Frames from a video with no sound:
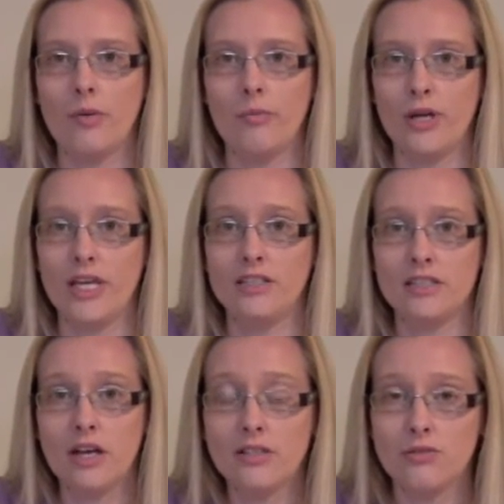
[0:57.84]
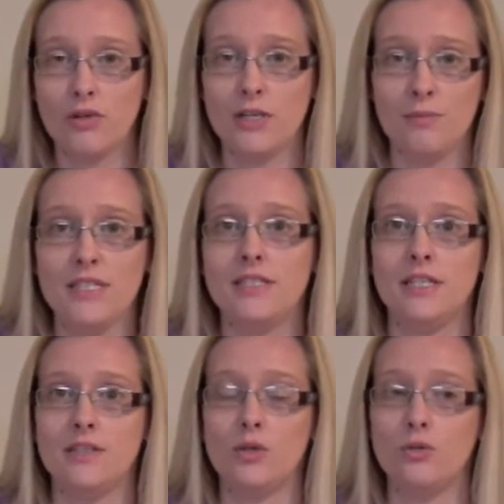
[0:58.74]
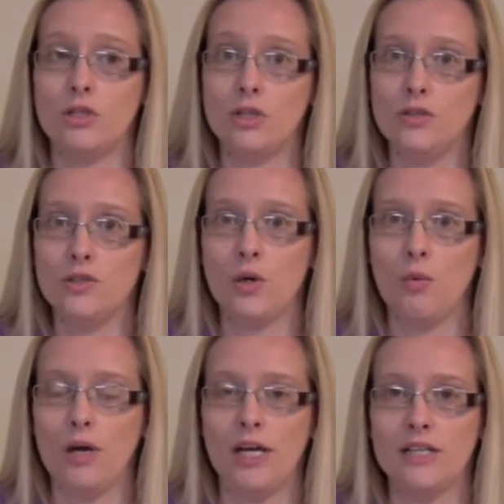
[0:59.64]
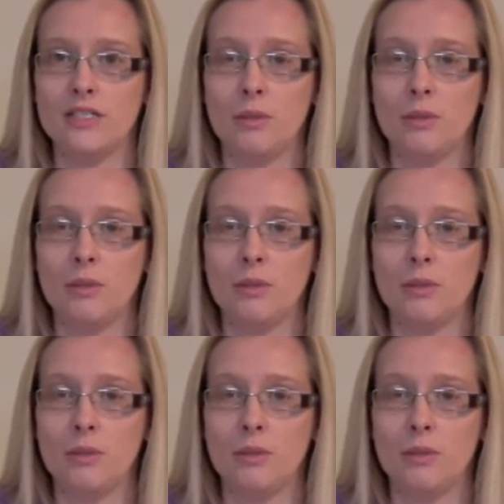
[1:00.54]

We had started running a business called ConsoleWorks.